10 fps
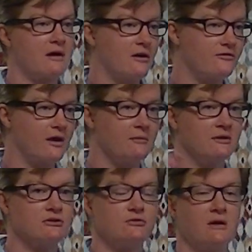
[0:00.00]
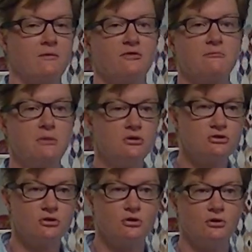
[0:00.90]
in our family tree with
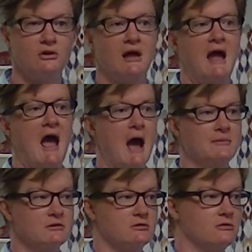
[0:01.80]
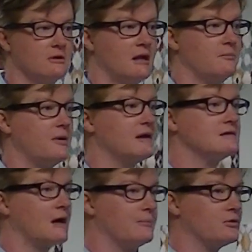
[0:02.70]
musical aptitude. He
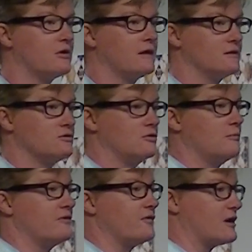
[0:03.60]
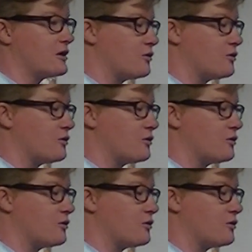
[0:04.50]
picked up learning the tuba very